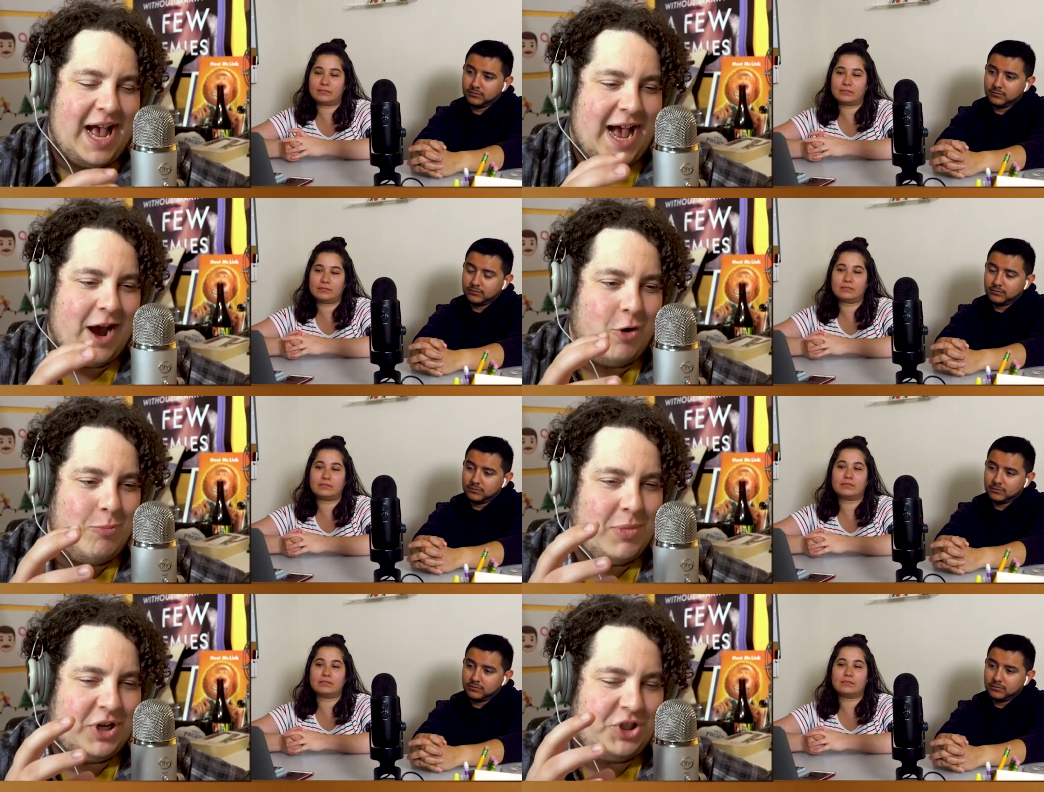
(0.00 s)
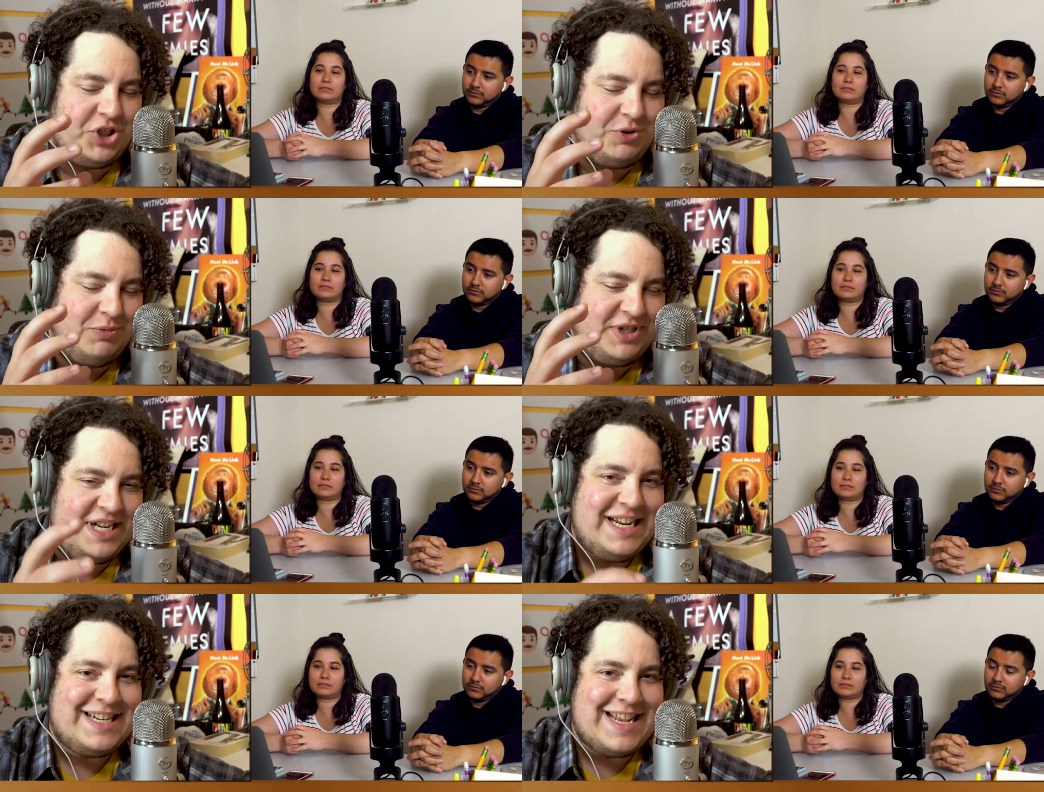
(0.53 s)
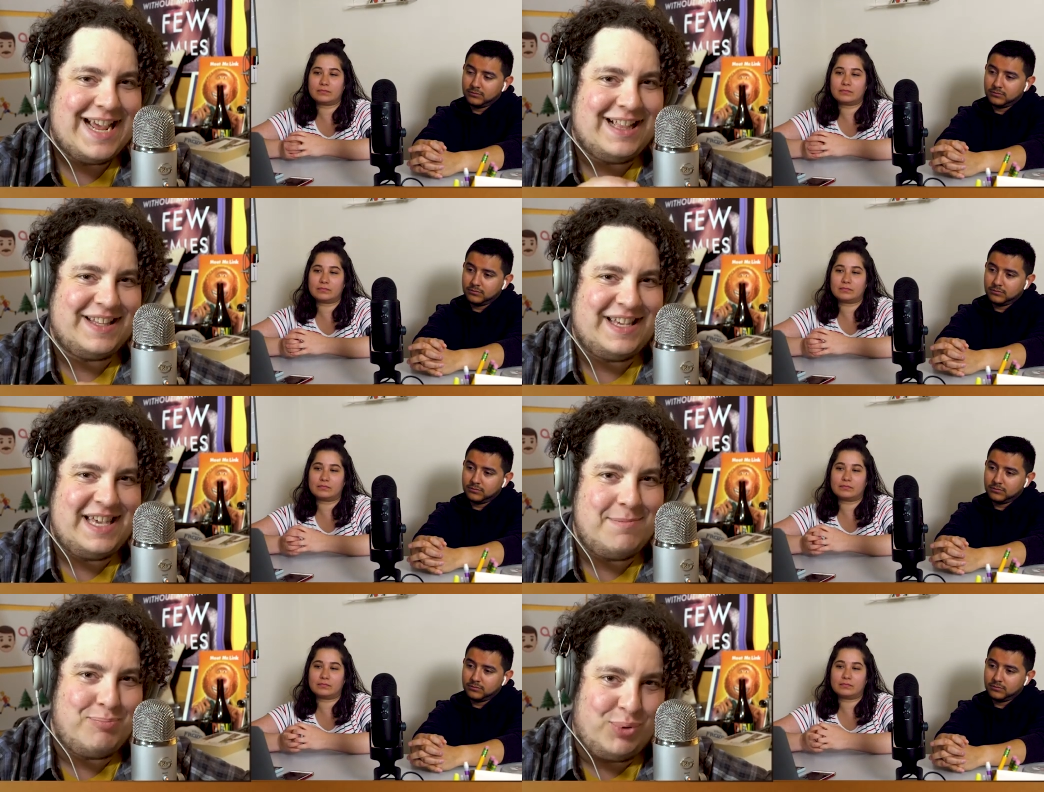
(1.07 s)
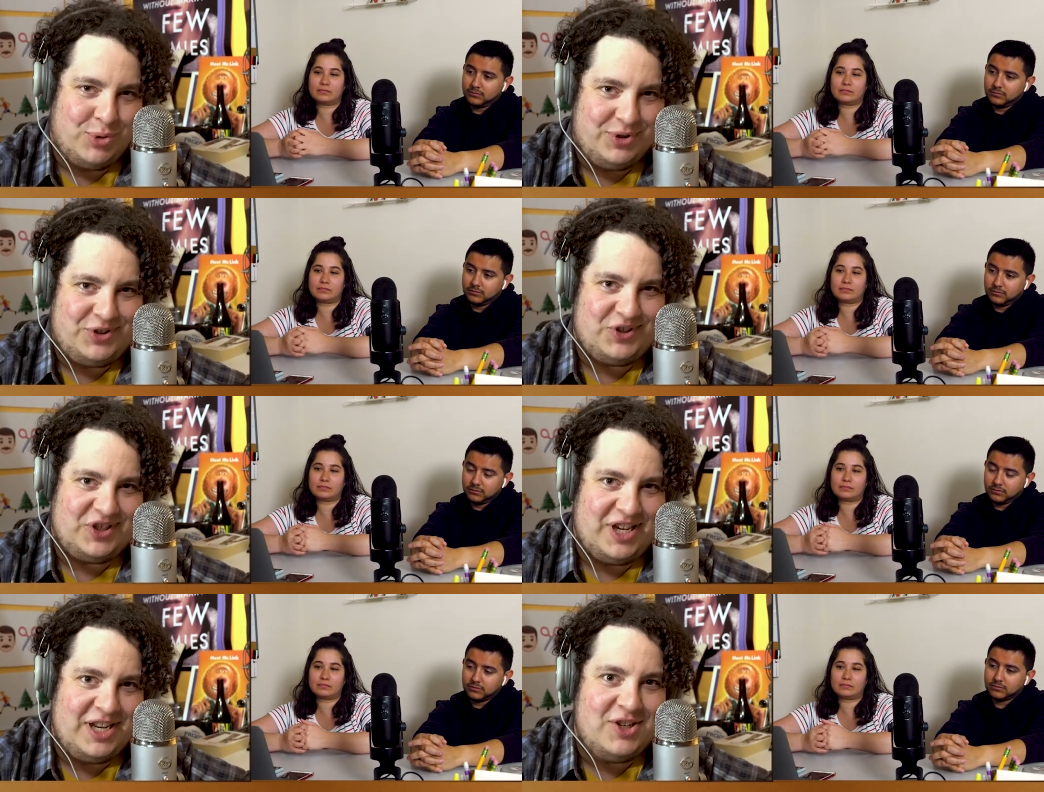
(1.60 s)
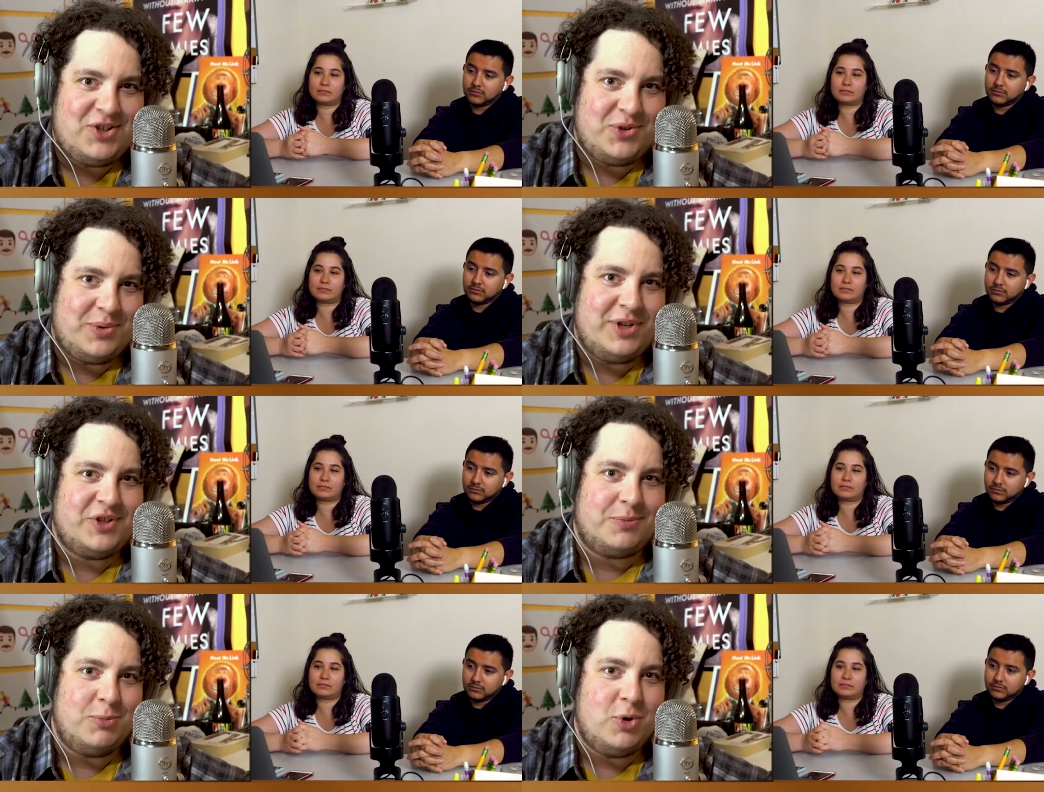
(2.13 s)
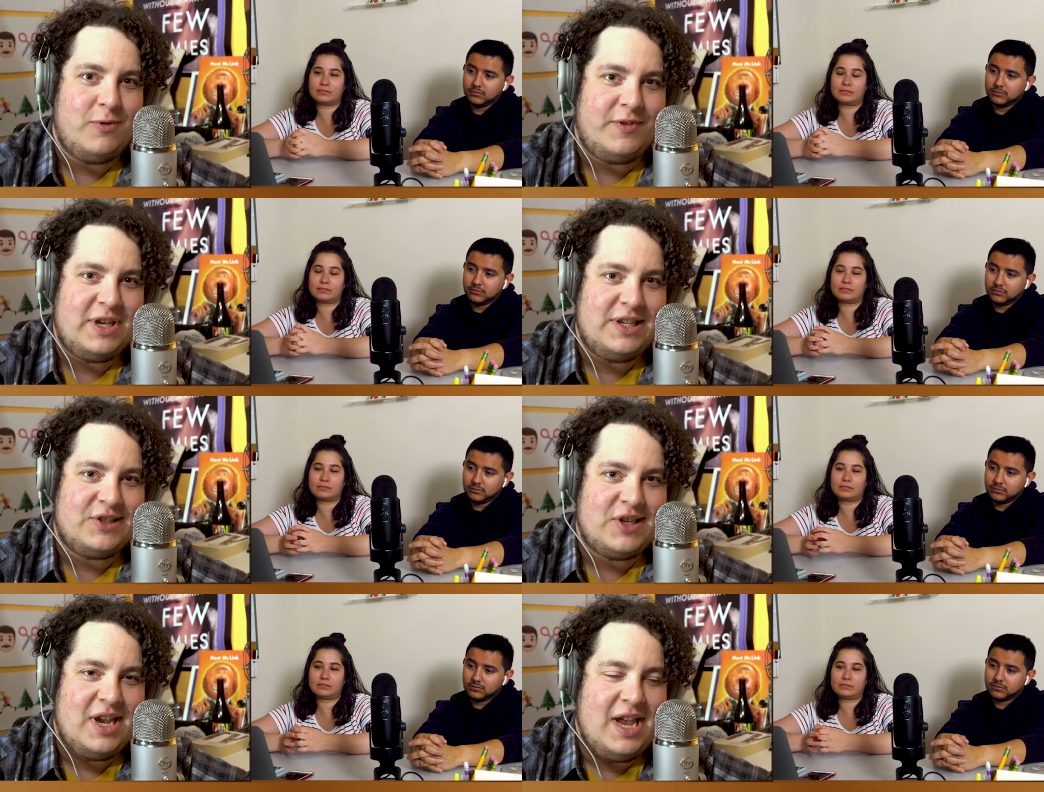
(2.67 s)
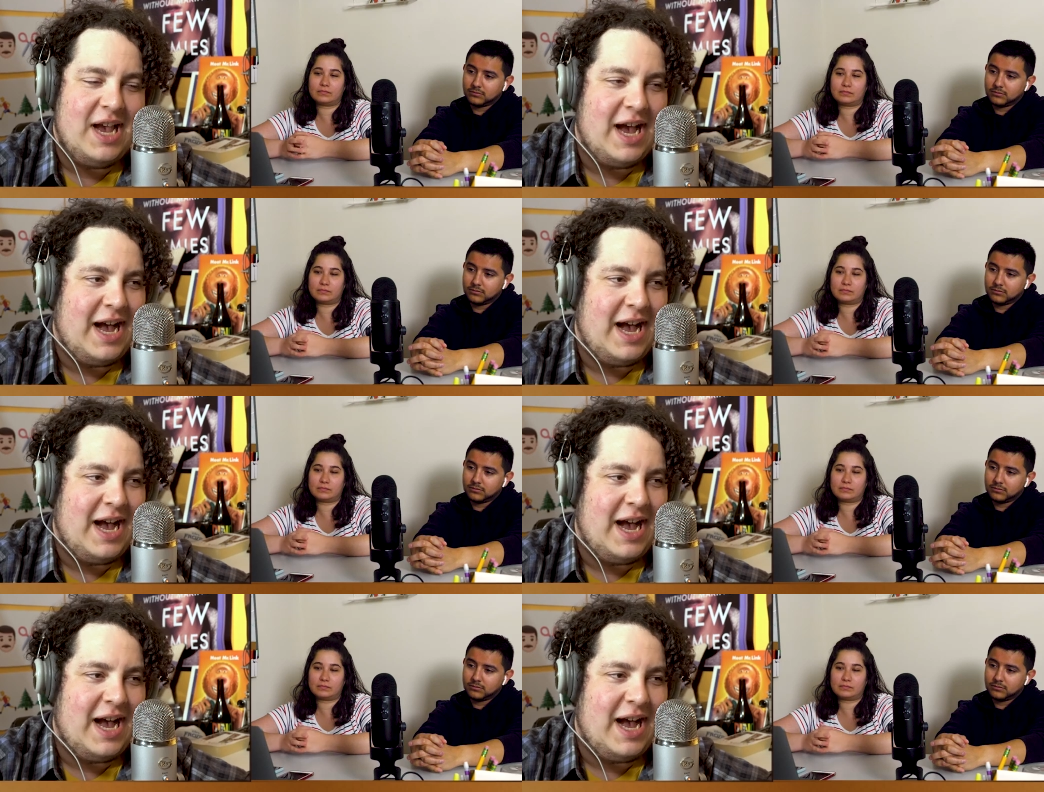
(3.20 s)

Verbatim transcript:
Speaker 1: how much detail he puts into his movies.